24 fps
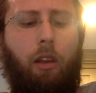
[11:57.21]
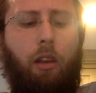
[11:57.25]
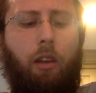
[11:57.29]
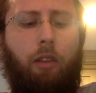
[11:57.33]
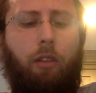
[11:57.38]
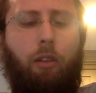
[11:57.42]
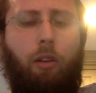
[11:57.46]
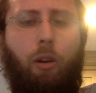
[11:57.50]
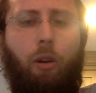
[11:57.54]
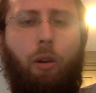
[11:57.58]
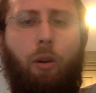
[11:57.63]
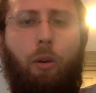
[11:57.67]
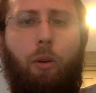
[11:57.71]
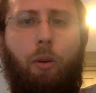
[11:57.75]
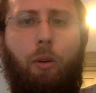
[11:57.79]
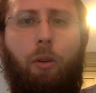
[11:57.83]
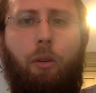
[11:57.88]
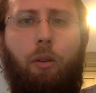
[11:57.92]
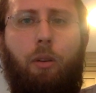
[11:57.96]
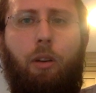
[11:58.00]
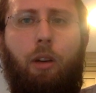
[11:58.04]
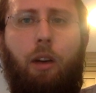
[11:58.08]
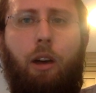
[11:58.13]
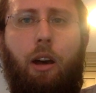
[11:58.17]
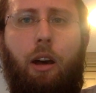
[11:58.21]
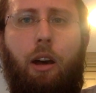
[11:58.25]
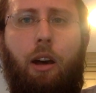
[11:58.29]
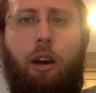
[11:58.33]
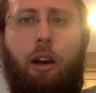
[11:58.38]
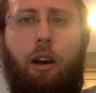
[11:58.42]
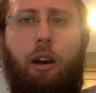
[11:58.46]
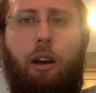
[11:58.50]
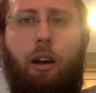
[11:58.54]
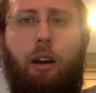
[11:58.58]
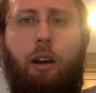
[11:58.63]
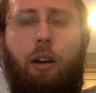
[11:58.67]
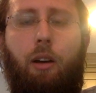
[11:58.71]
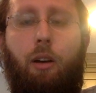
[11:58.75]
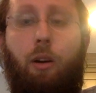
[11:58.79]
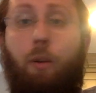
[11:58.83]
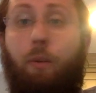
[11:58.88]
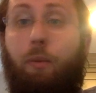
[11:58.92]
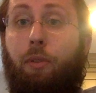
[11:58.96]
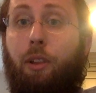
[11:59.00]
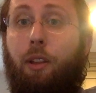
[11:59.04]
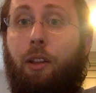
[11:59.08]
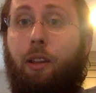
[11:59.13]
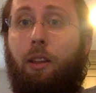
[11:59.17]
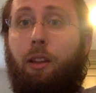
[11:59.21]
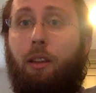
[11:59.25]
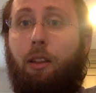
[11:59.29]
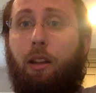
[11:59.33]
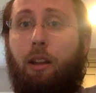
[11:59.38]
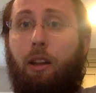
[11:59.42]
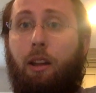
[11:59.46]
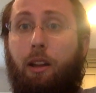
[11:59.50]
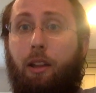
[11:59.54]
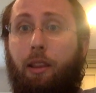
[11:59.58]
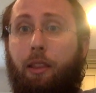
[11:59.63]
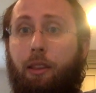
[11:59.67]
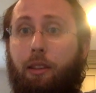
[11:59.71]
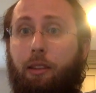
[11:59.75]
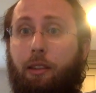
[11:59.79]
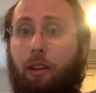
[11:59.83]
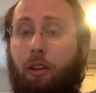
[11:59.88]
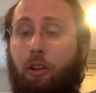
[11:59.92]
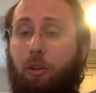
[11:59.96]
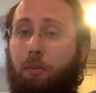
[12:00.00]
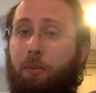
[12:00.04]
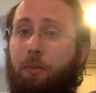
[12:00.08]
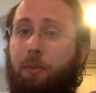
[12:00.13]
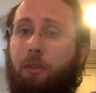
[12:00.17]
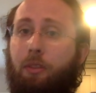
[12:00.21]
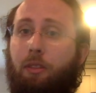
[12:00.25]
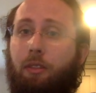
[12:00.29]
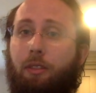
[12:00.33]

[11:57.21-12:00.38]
So hopefully this helps,